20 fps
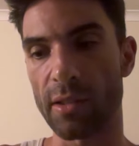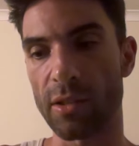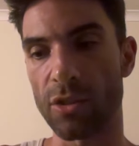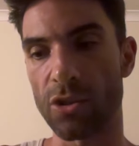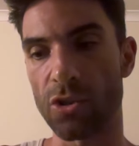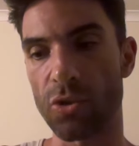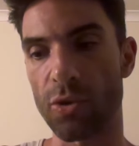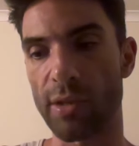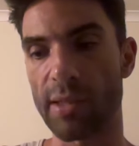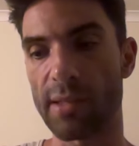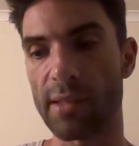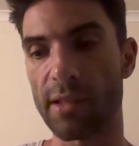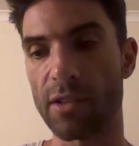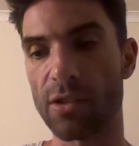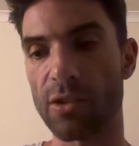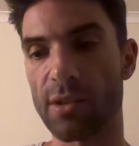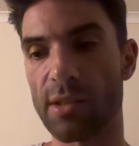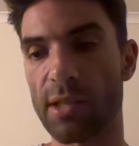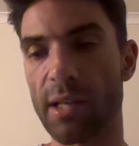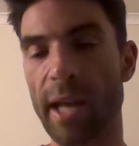the choice that
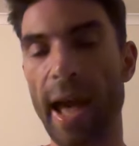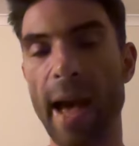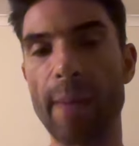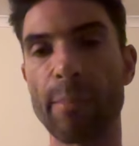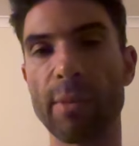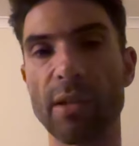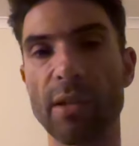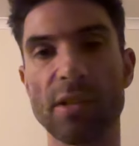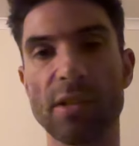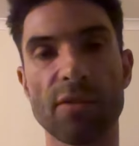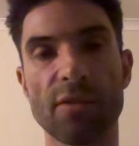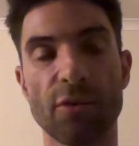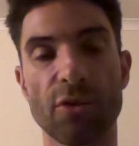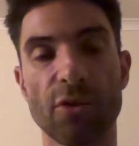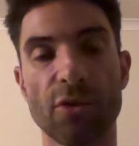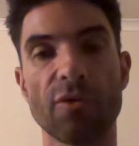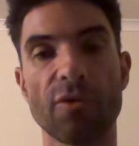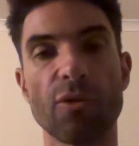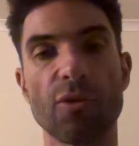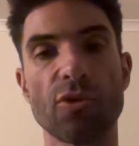you see happiest for
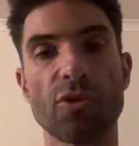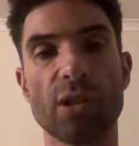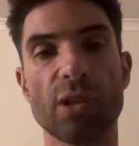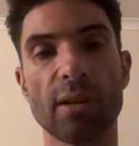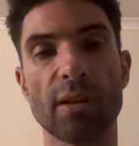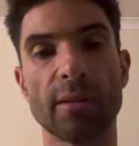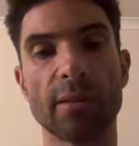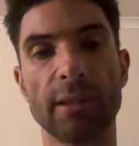your future.